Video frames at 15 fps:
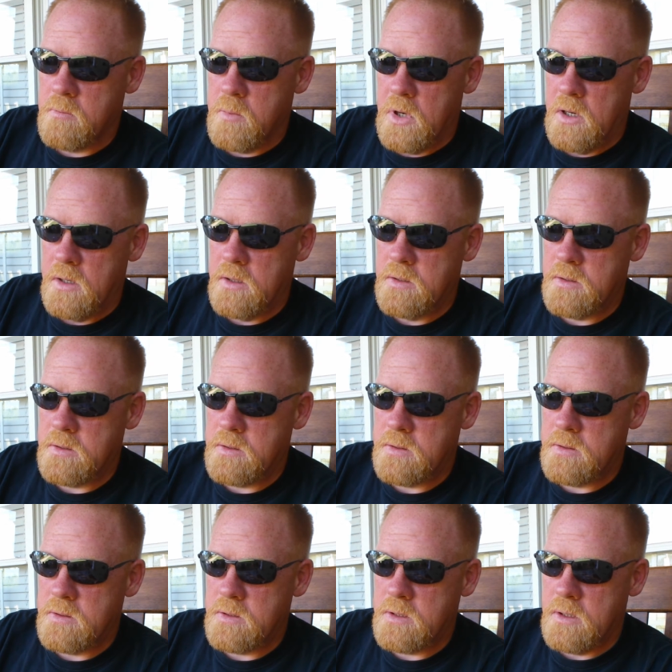But,
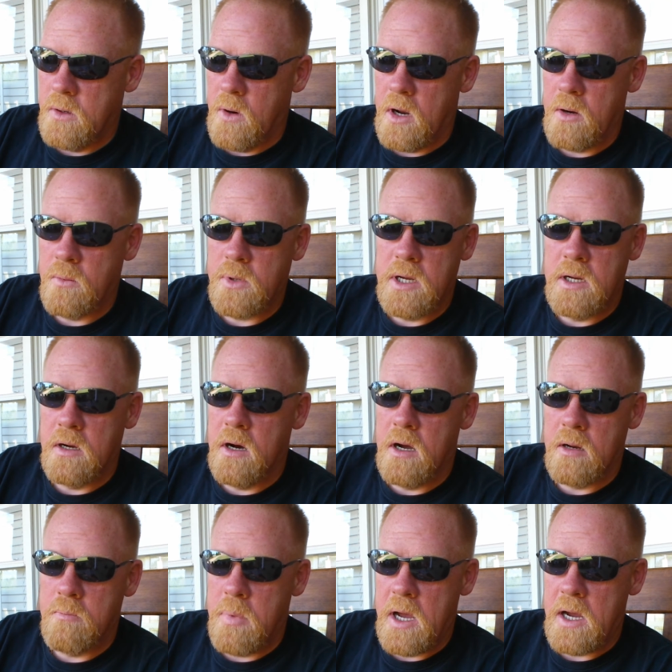I don't get a
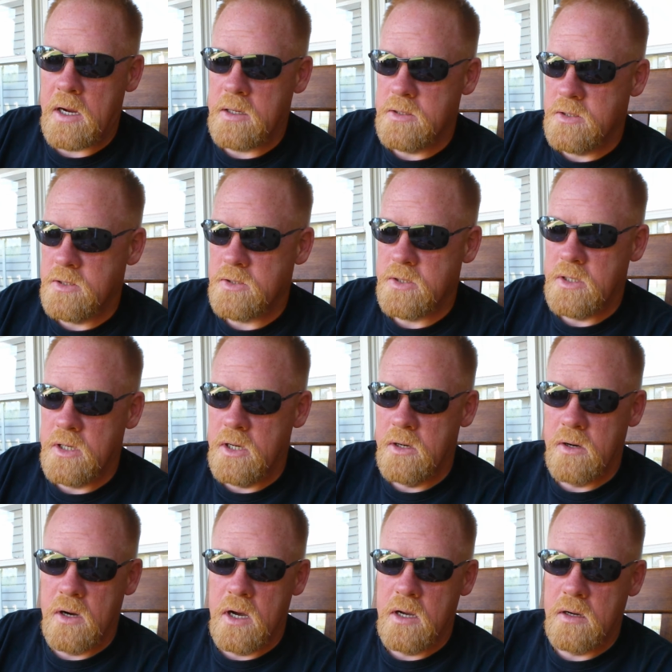lot of packages, and
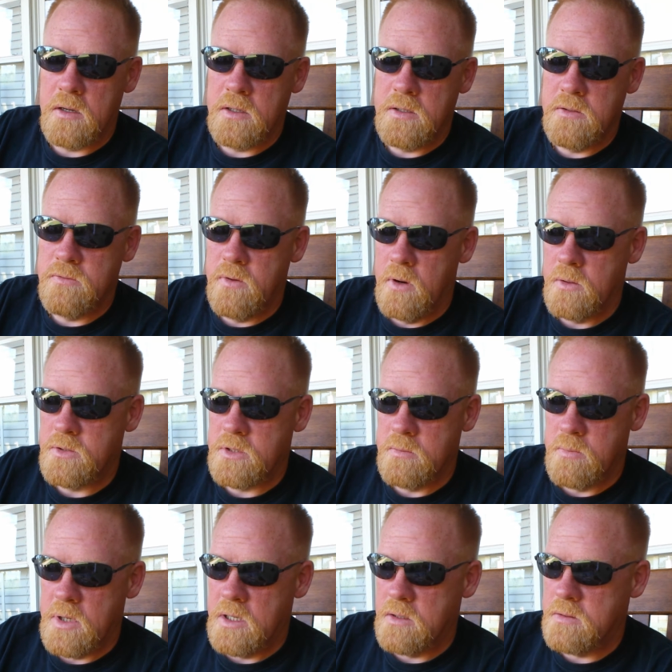here lately you folks
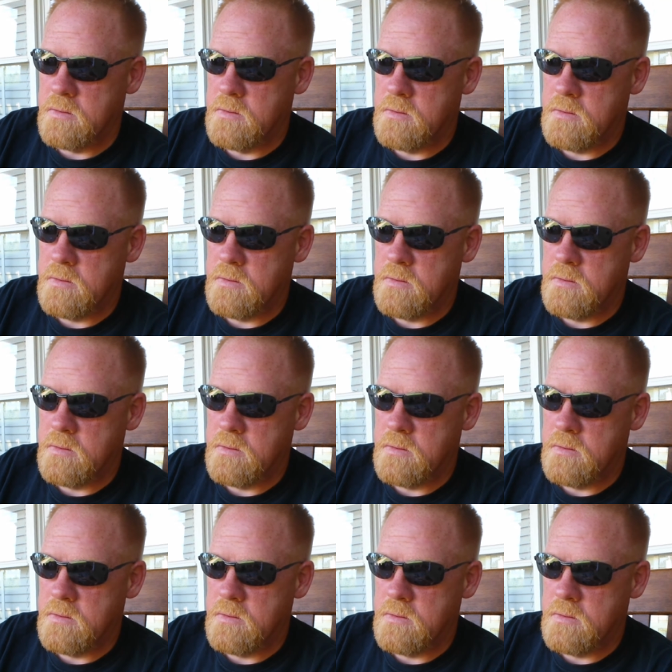have been